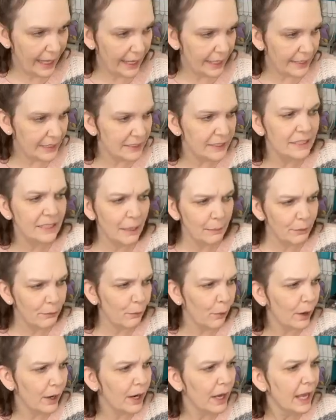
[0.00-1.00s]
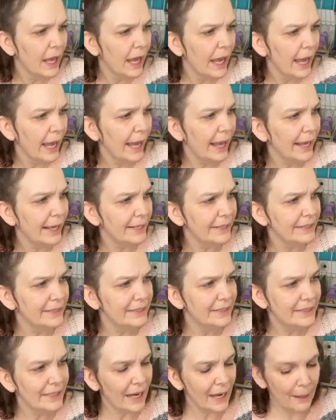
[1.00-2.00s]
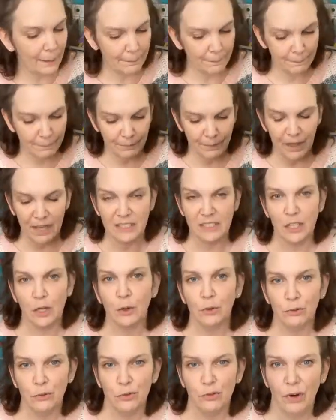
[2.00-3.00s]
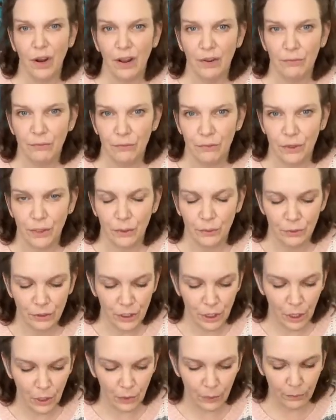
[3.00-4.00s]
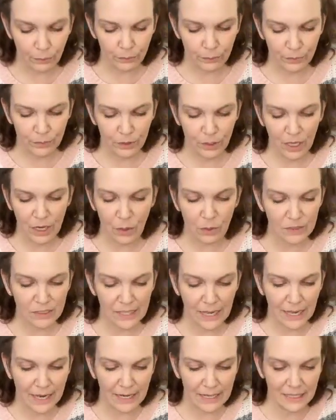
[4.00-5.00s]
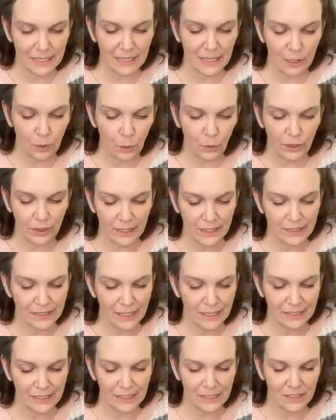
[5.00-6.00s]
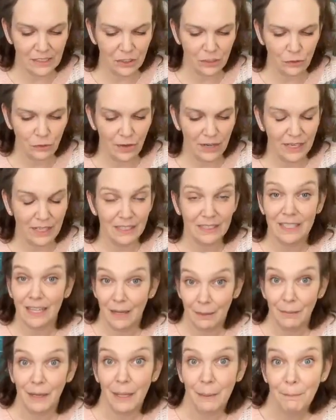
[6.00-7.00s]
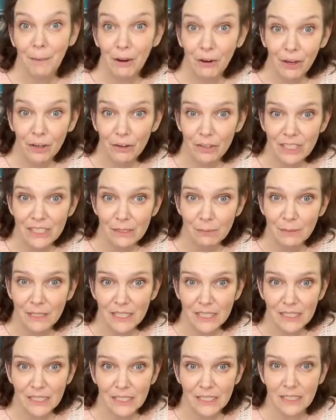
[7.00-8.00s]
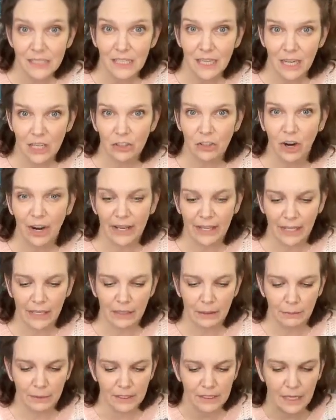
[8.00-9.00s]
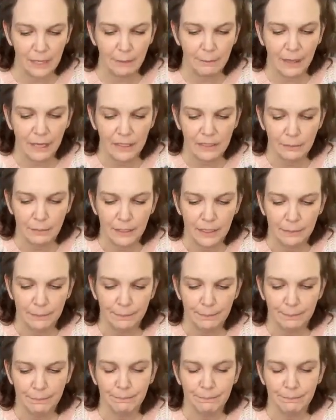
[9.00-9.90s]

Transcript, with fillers: and day before. And as I go through drive-thru, you know, they don't say anything, or they say season's greetings, and I'm like, Merry Christmas, and try and get them to say it back to me.